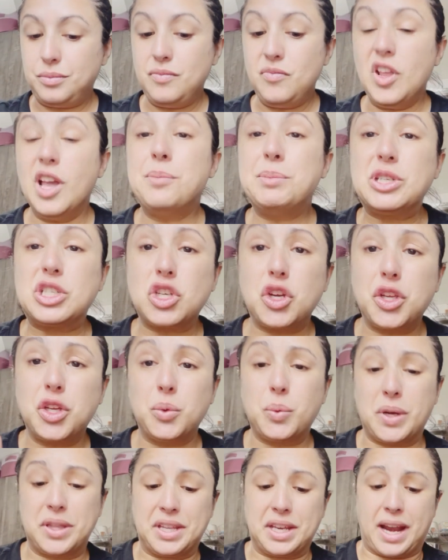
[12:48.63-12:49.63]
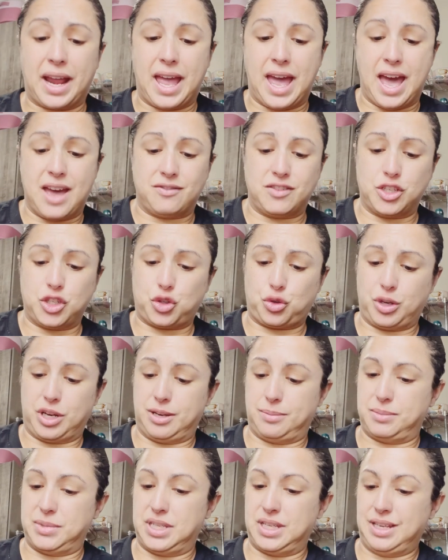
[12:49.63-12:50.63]
let me show you one that I haven't
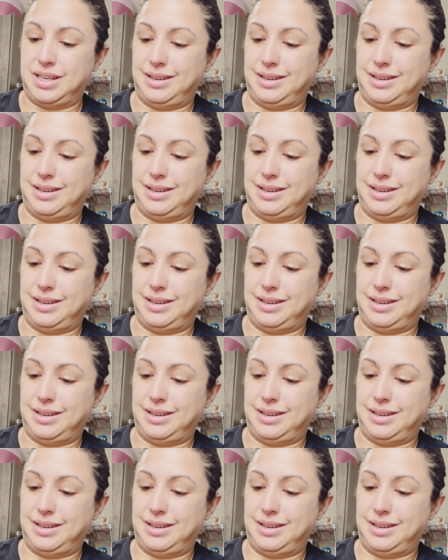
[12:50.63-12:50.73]
trimmed